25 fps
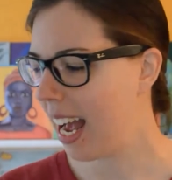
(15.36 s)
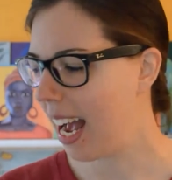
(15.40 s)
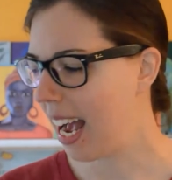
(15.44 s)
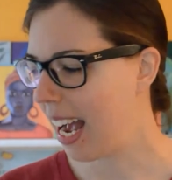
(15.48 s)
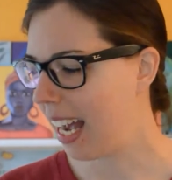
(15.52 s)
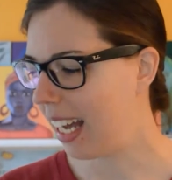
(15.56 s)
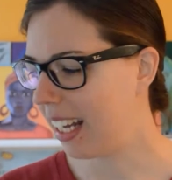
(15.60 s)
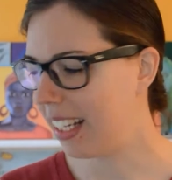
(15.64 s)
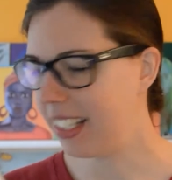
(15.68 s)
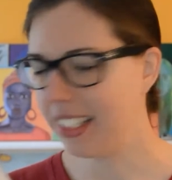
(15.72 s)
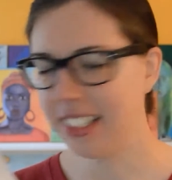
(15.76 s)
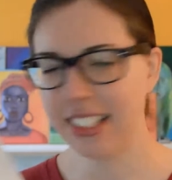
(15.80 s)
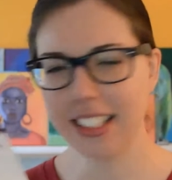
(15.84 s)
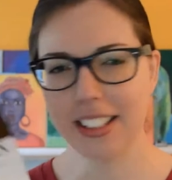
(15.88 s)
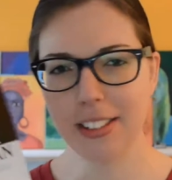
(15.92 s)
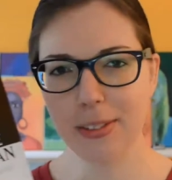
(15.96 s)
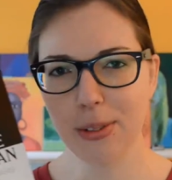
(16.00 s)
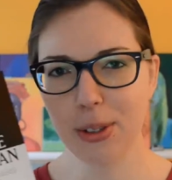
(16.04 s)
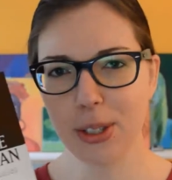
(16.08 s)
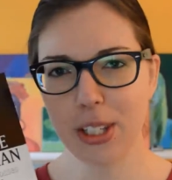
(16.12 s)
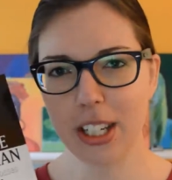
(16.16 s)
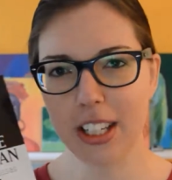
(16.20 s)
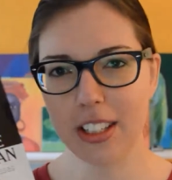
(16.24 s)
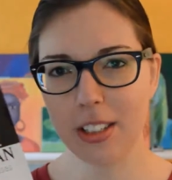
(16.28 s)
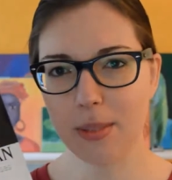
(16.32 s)
and this
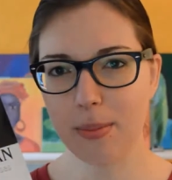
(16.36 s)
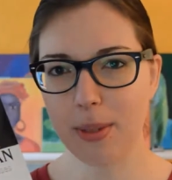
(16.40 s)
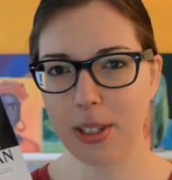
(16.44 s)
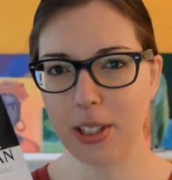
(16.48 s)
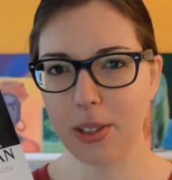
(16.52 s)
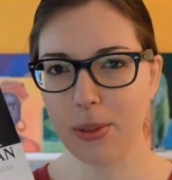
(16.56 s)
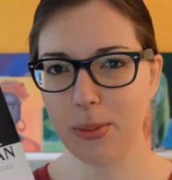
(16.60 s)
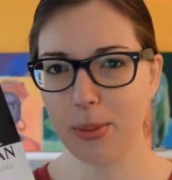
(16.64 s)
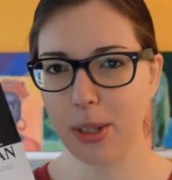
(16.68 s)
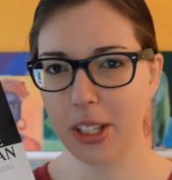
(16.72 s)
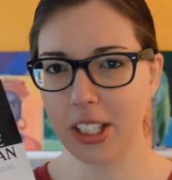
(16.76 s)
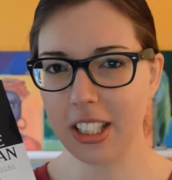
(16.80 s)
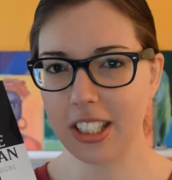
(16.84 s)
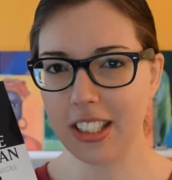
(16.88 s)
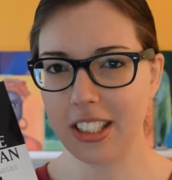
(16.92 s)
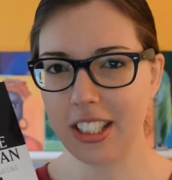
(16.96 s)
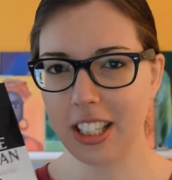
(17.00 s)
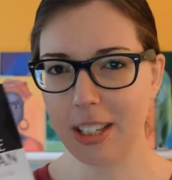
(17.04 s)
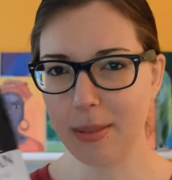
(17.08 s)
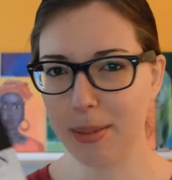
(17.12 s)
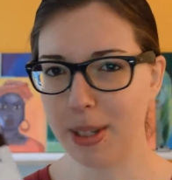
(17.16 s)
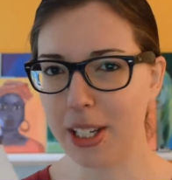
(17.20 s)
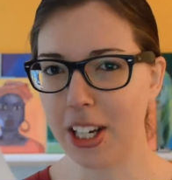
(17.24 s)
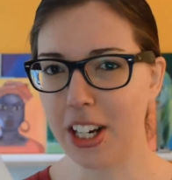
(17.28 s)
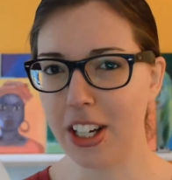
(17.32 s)
one has been on my
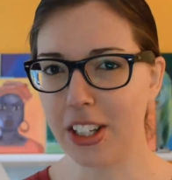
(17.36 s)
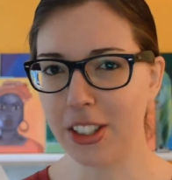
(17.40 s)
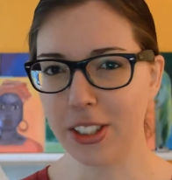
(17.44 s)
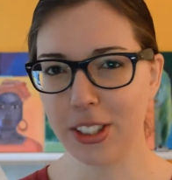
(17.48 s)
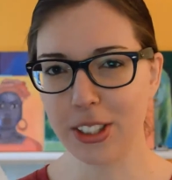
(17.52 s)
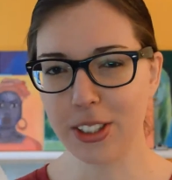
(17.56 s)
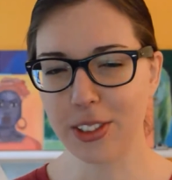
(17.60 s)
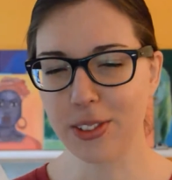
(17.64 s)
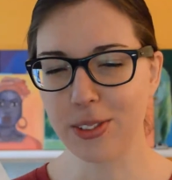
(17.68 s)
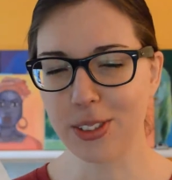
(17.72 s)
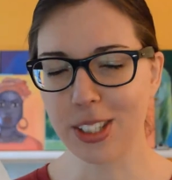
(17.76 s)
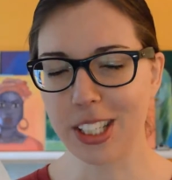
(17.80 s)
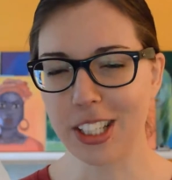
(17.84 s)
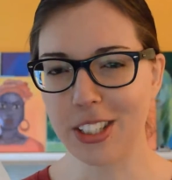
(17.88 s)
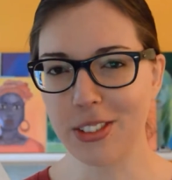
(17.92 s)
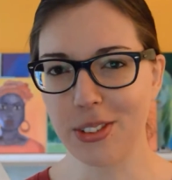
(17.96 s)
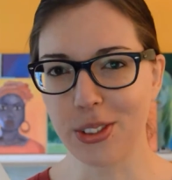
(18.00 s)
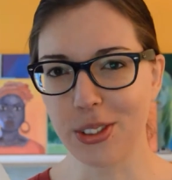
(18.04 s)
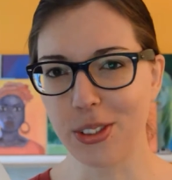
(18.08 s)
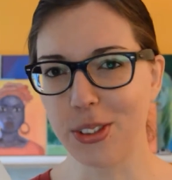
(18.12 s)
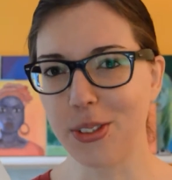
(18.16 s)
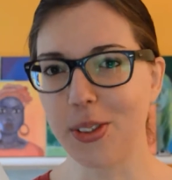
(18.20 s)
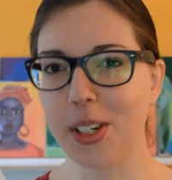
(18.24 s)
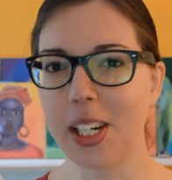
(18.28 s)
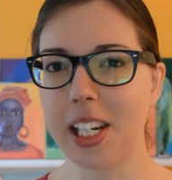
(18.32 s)
TBR on Goodreads
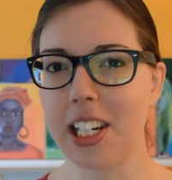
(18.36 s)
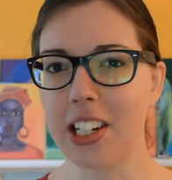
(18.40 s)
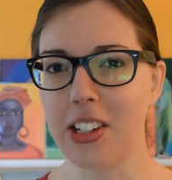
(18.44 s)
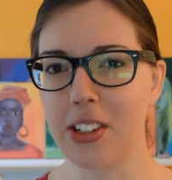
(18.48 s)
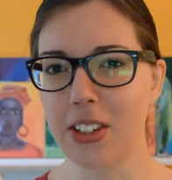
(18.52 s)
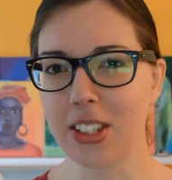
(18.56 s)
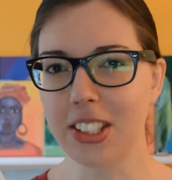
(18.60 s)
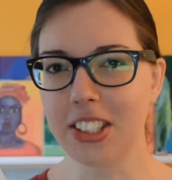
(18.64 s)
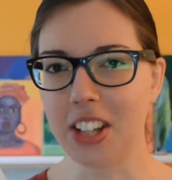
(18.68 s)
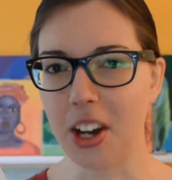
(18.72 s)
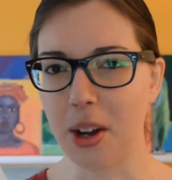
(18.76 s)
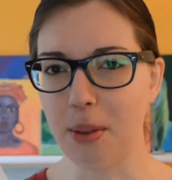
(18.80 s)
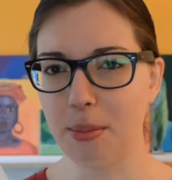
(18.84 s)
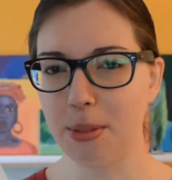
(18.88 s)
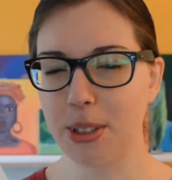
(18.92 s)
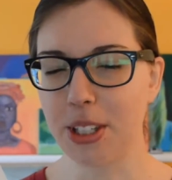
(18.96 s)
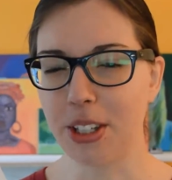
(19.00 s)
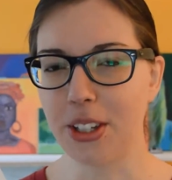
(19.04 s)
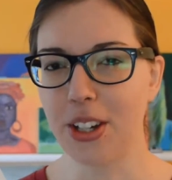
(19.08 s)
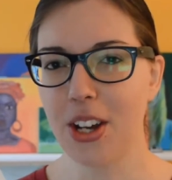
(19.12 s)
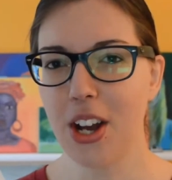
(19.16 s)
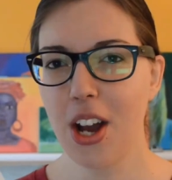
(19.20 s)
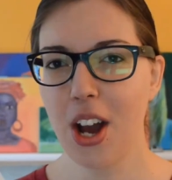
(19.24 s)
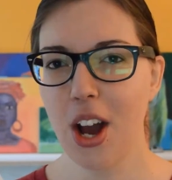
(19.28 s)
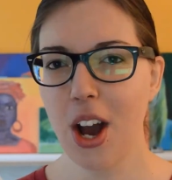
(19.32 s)
for a really long time, so